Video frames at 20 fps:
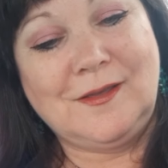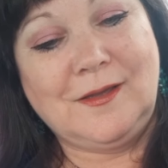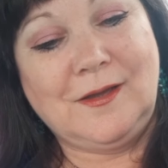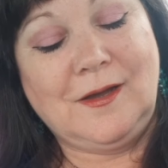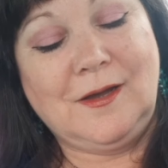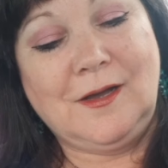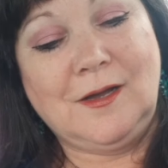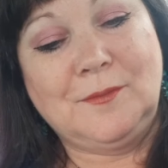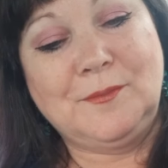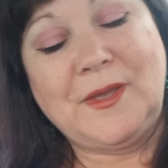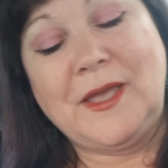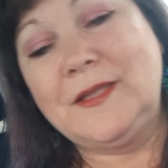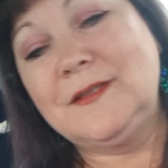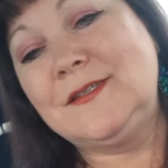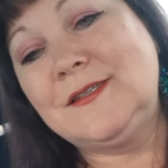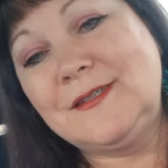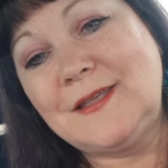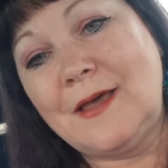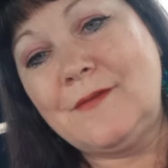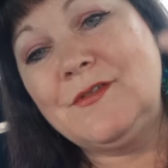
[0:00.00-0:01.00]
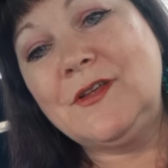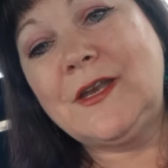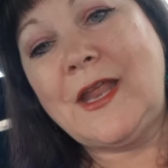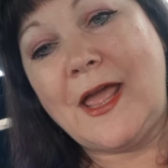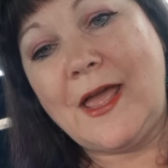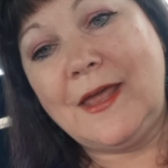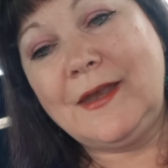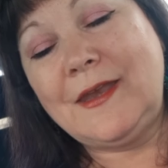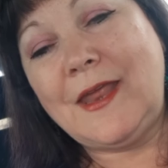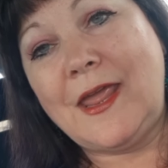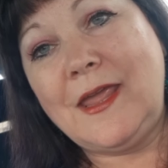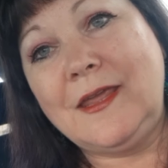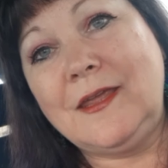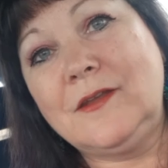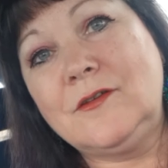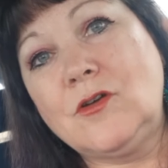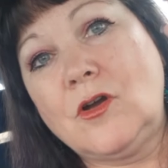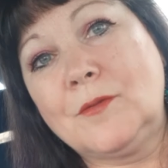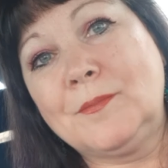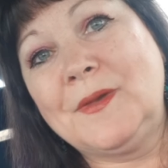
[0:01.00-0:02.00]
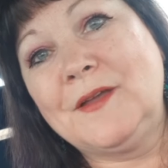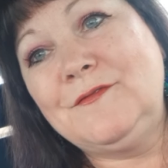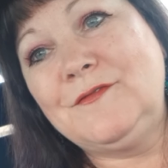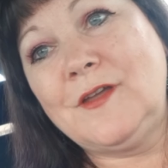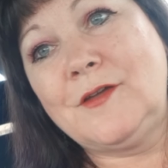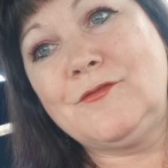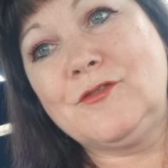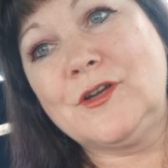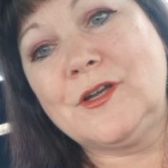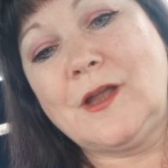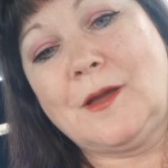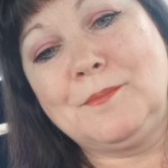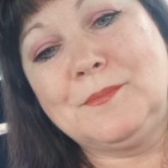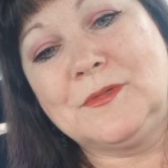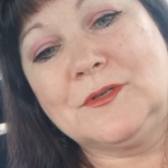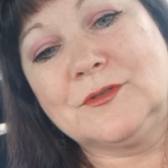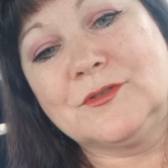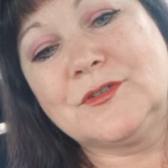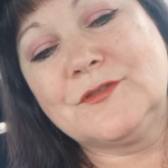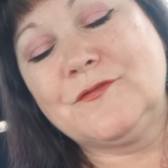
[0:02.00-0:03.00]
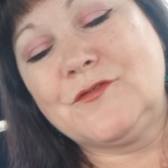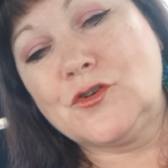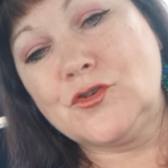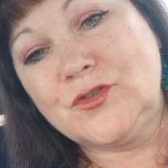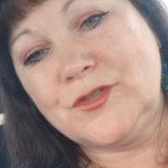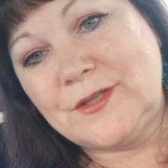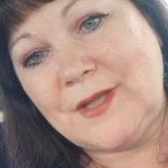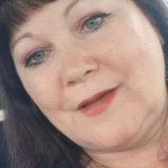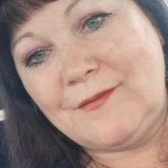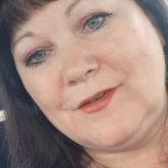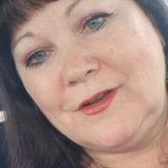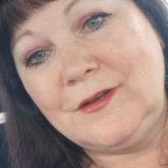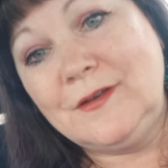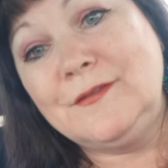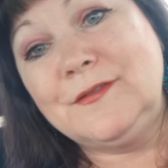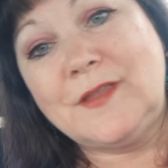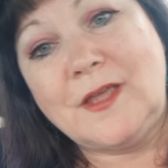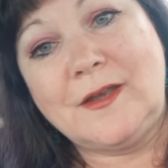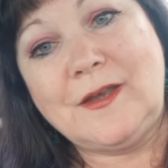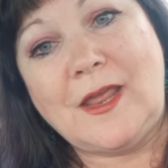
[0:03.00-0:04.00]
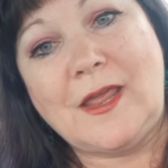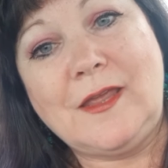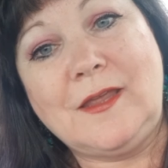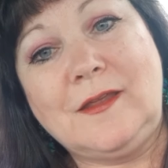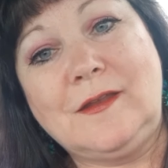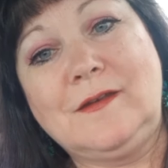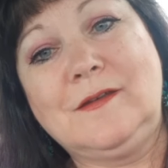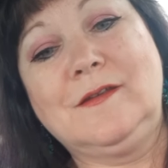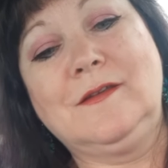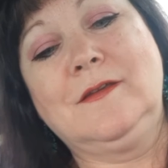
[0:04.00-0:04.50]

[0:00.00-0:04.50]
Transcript: and 7 and 8 are my favorite numbers. First 7, then 8.